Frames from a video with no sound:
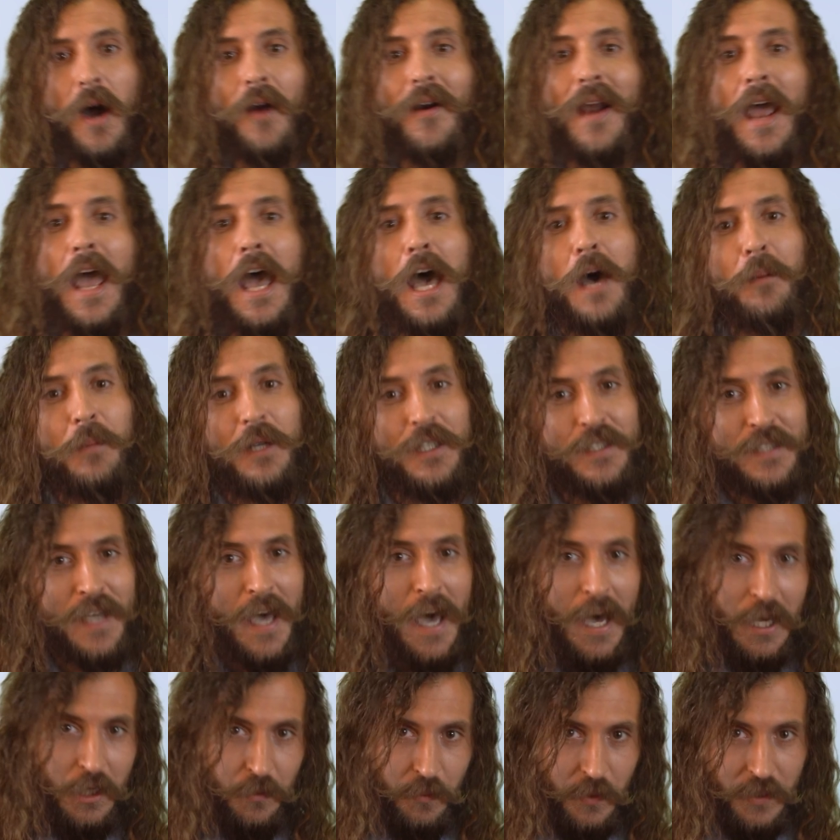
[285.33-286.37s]
our
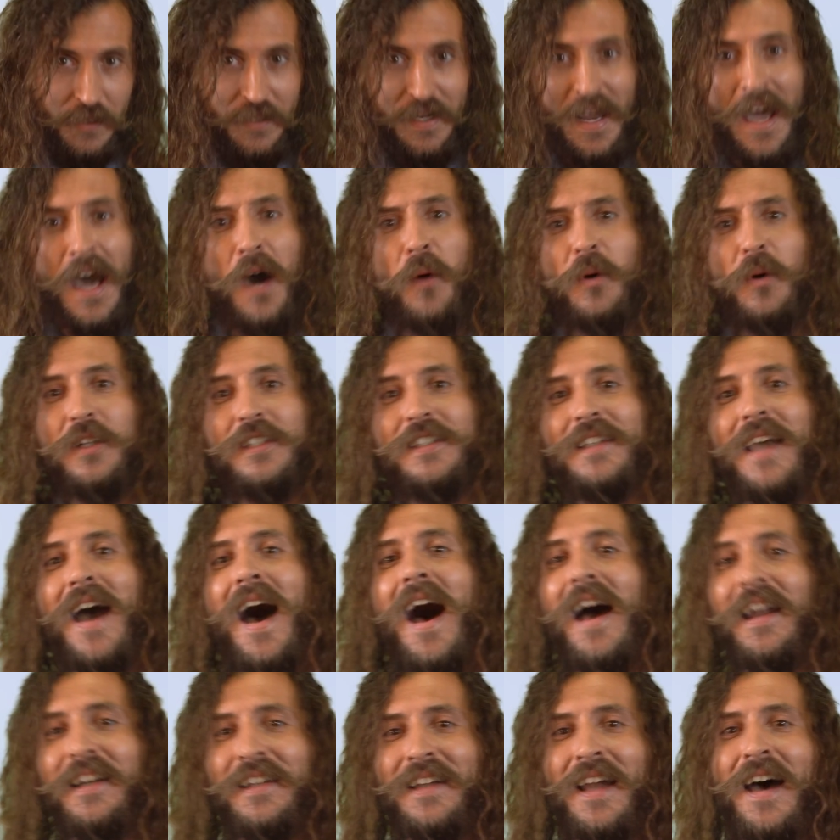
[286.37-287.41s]
habitat, but now it's
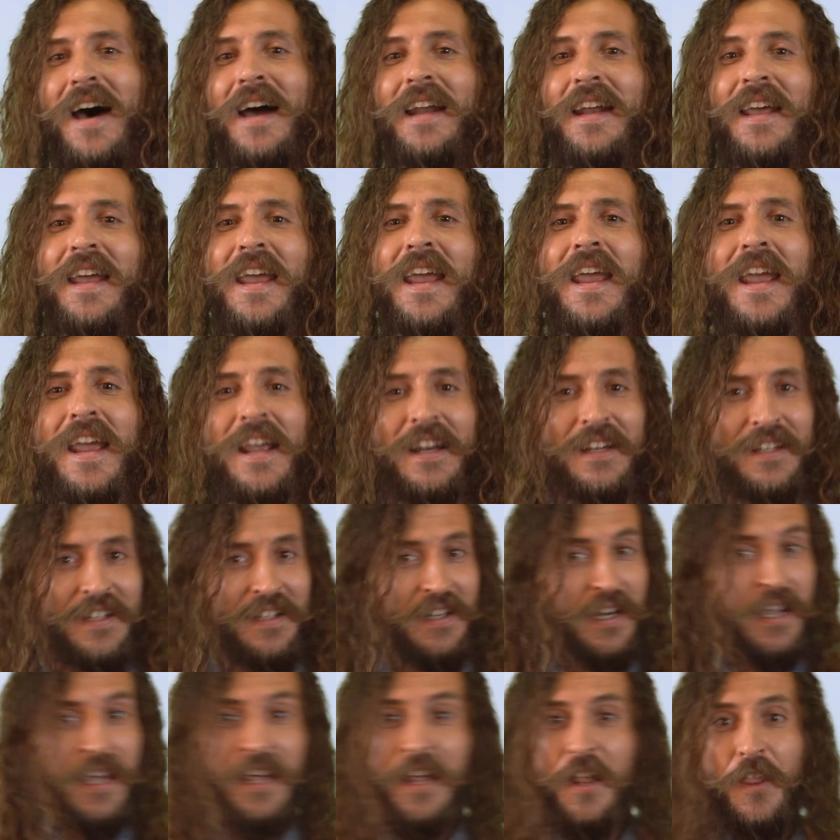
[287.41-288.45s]
gotten out of hand,
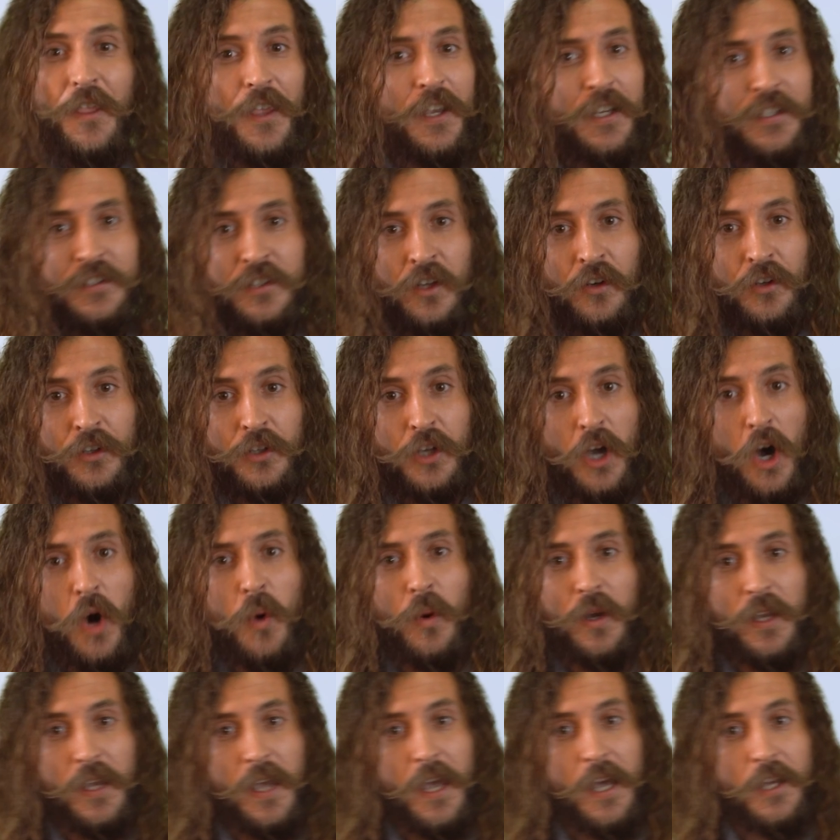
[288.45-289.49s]
and things aren't
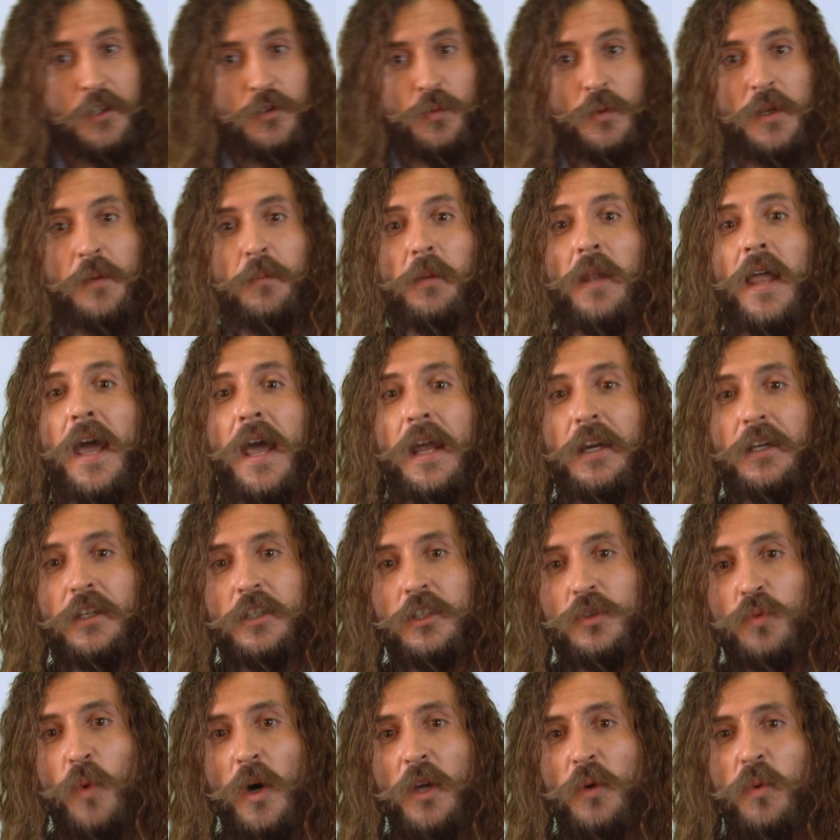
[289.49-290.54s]
going as we planned,
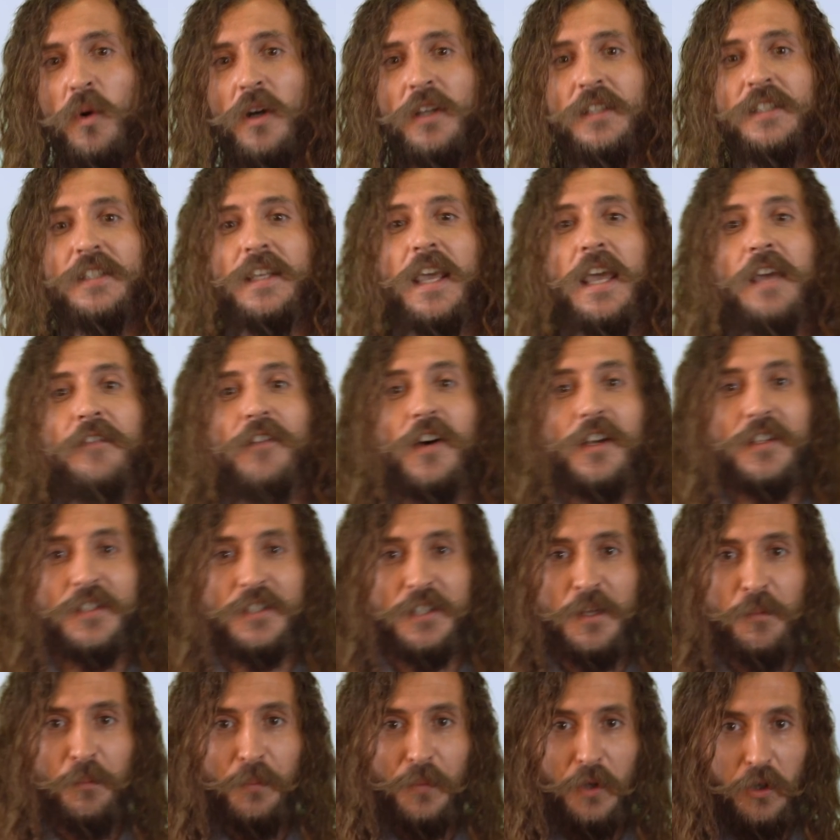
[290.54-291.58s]
because what once gave us
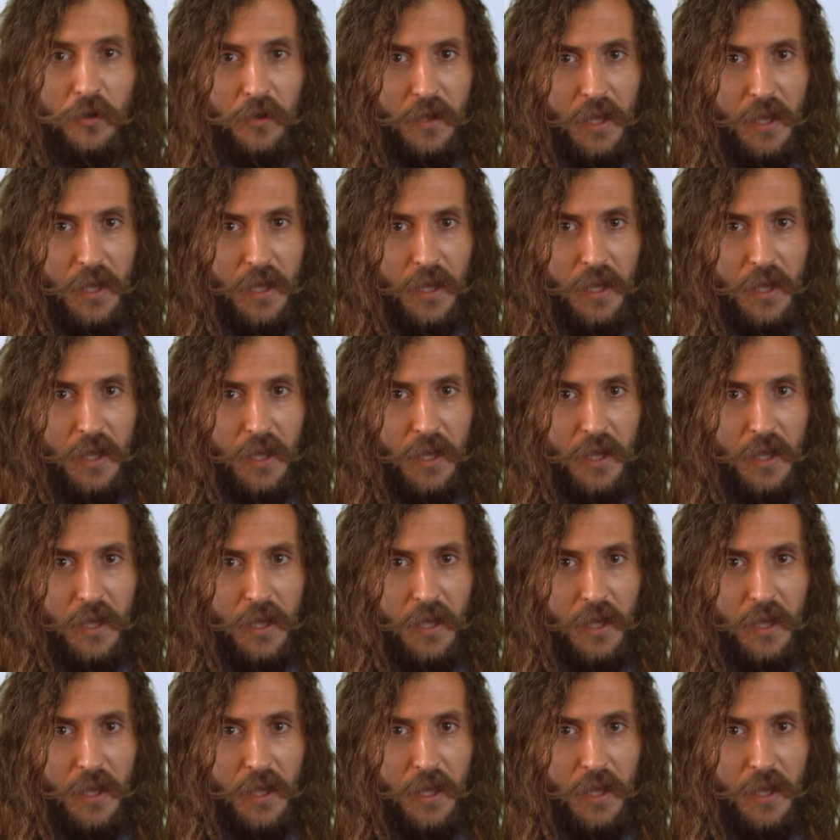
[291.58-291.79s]
simpler